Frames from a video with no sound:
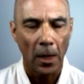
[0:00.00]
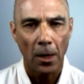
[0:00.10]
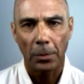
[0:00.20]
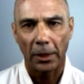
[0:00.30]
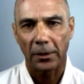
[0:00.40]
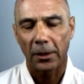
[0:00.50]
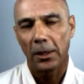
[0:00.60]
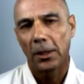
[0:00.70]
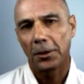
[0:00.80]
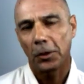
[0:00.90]
but
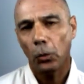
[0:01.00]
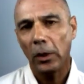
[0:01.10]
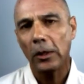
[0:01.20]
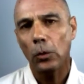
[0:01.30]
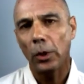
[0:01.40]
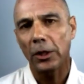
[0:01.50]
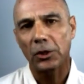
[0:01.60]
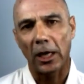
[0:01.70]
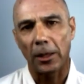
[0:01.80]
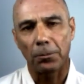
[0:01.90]
the degree to which
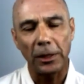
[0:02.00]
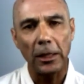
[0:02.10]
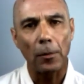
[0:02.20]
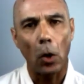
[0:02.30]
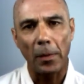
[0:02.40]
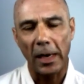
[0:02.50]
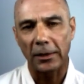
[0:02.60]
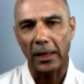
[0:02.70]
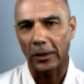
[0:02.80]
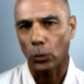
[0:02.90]
a PMO
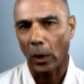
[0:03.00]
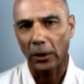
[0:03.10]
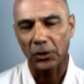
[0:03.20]
mandate is well